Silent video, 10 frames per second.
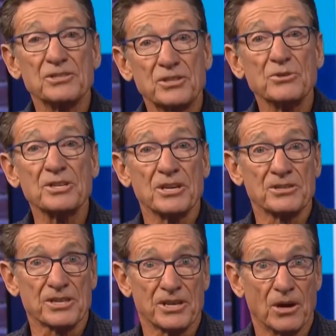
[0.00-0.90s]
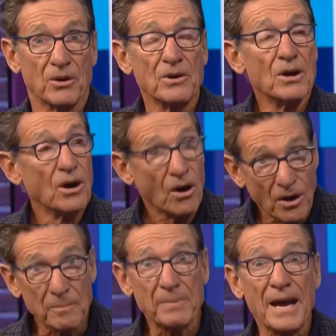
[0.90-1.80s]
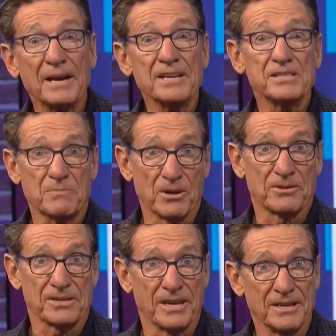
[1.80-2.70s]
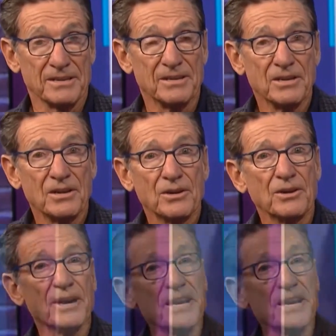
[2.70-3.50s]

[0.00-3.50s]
2 years ago, on Patty's birthday, her